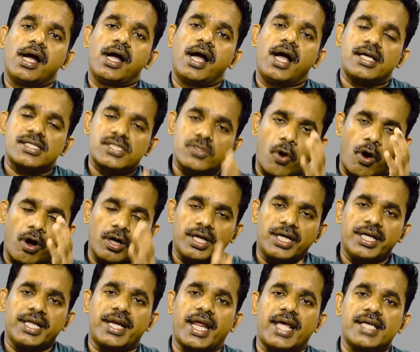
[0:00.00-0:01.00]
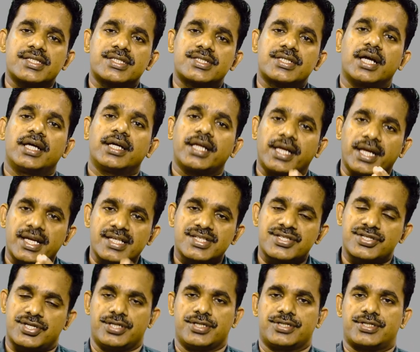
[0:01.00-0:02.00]
has already registered in a
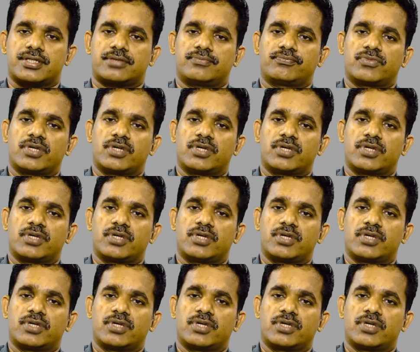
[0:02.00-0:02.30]
state